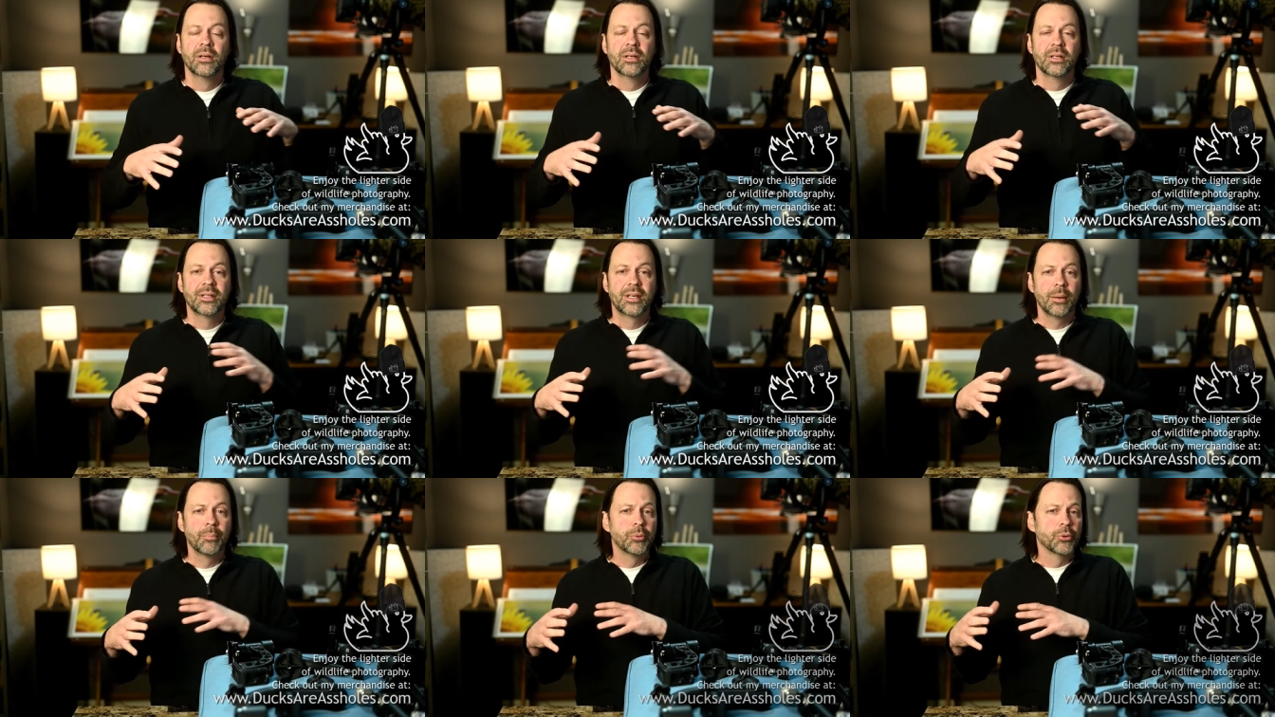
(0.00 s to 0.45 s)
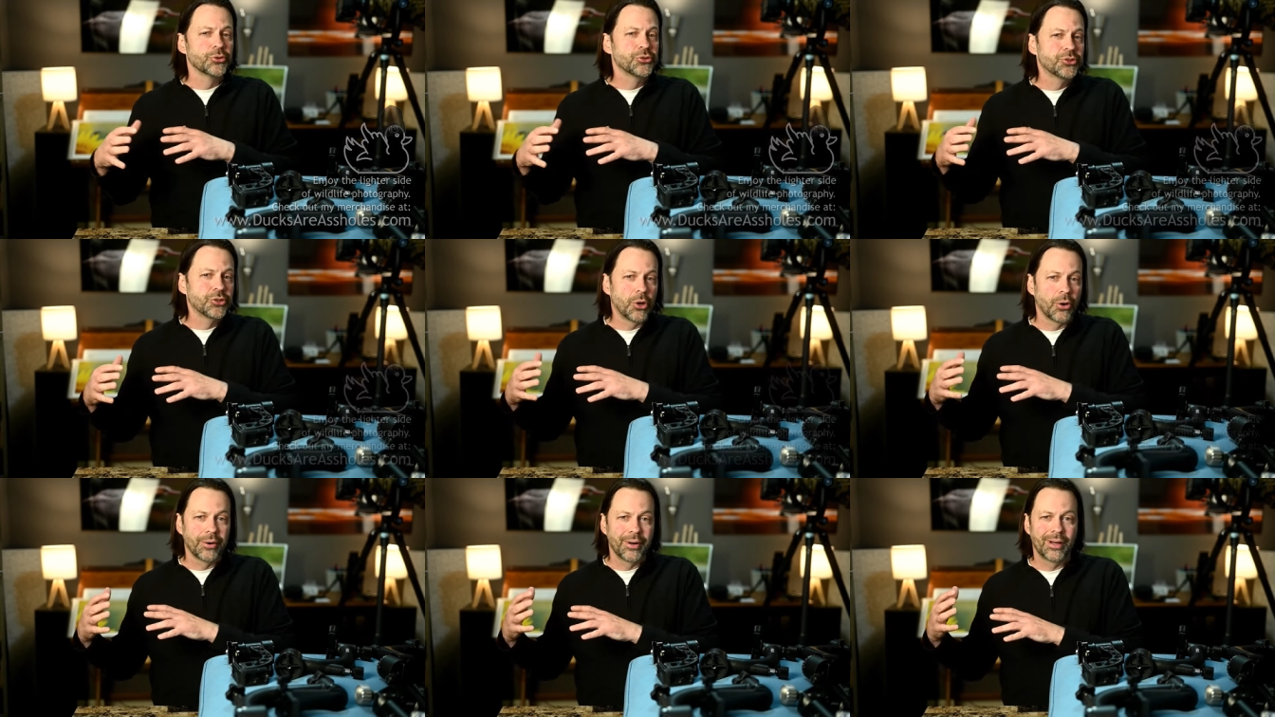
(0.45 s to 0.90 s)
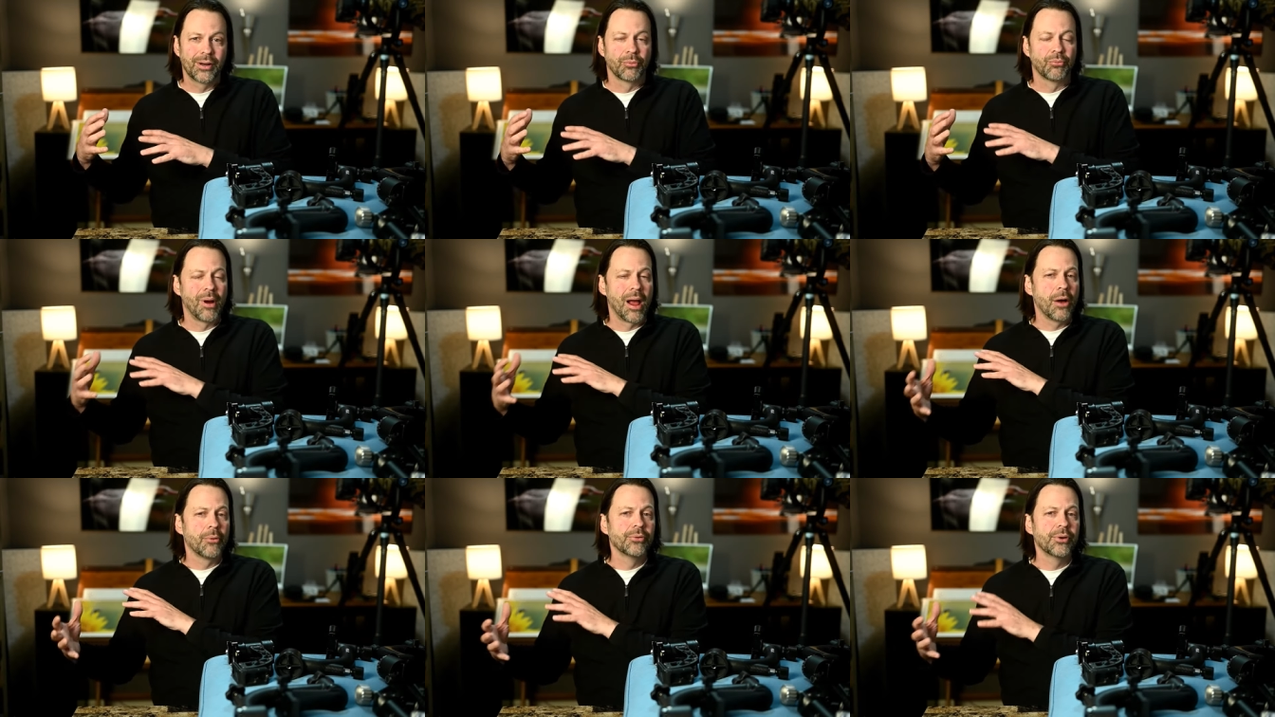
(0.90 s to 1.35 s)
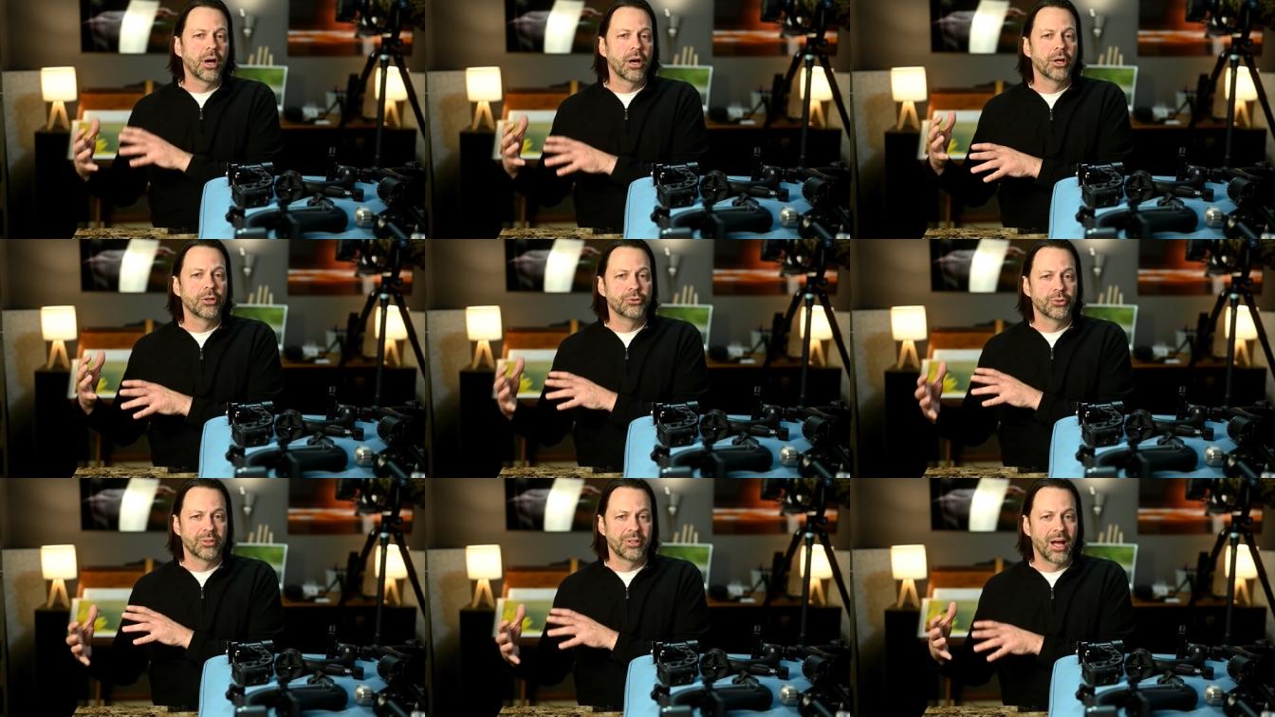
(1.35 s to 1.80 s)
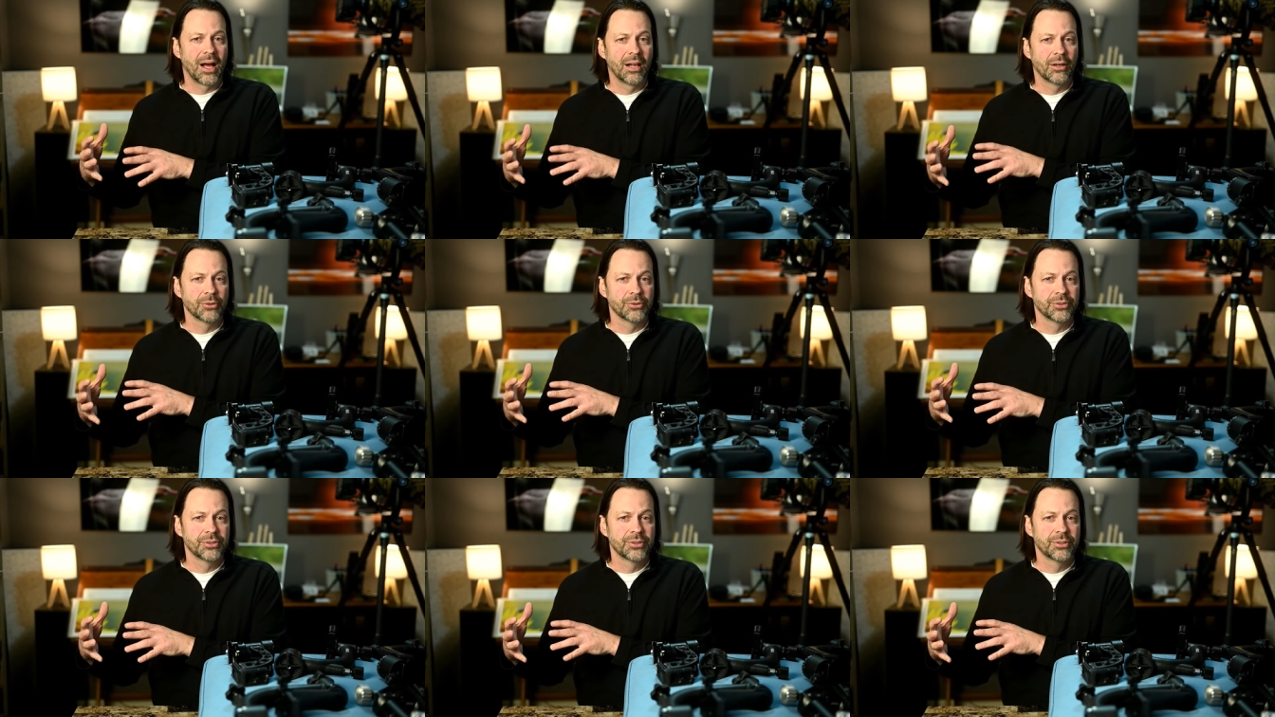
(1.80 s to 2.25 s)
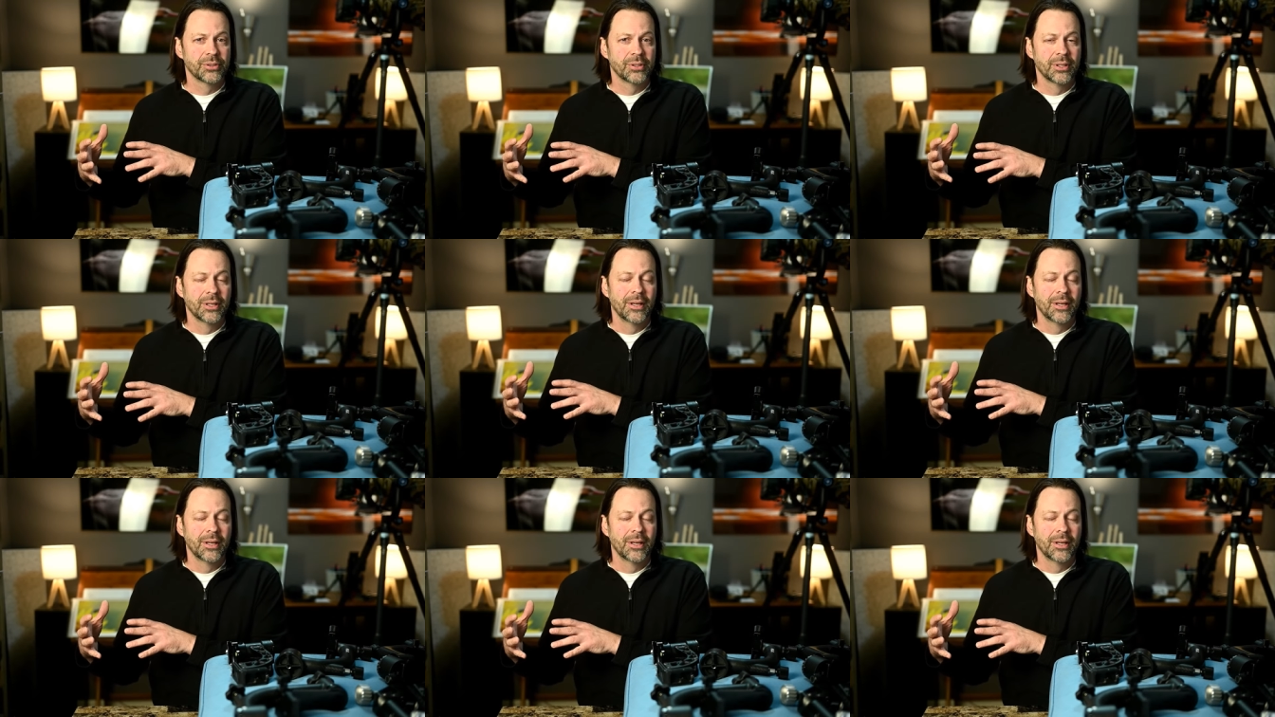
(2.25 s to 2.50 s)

Gimbals start at around $100